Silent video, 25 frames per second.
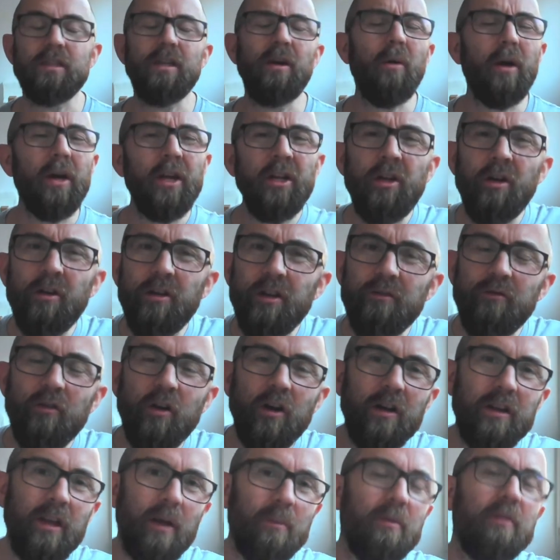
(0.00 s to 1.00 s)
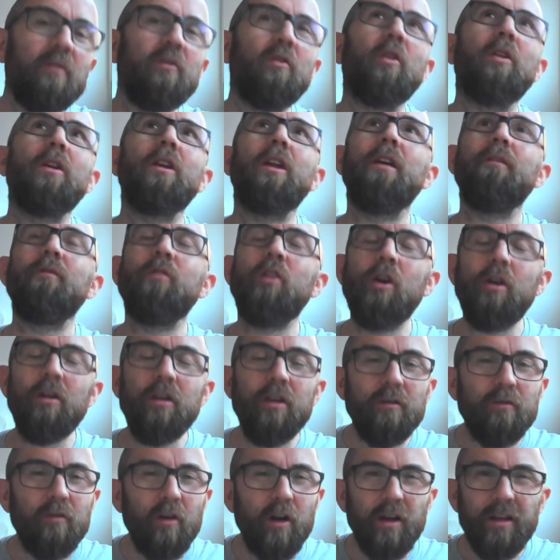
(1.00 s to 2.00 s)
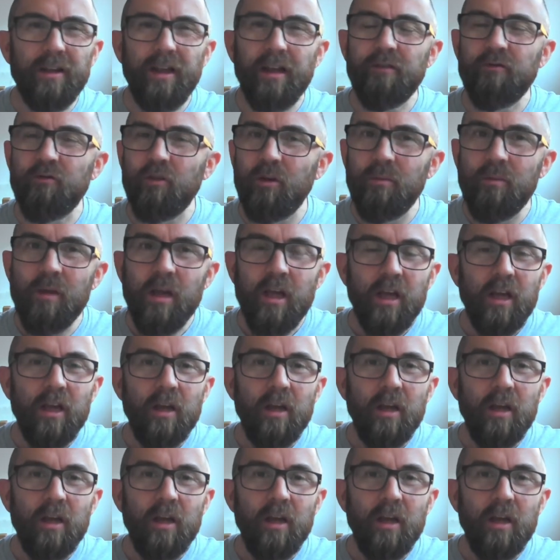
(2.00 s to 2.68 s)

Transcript: Now, I know you've heard that before, and I know you've heard that from